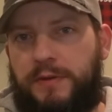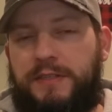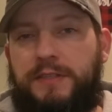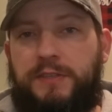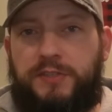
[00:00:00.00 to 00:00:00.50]
but
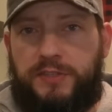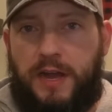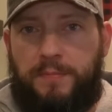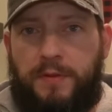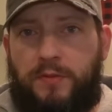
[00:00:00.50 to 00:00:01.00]
it's to
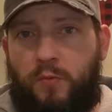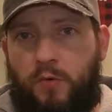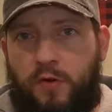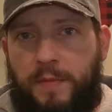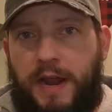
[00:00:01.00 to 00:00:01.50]
stop the
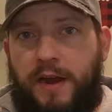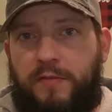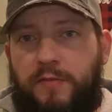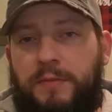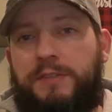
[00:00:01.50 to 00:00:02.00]
warm air
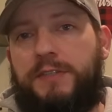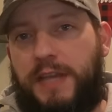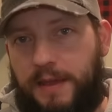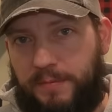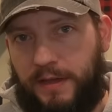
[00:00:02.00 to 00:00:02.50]
from
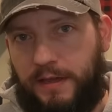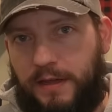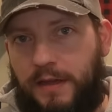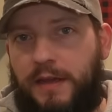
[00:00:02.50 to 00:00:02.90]
escaping.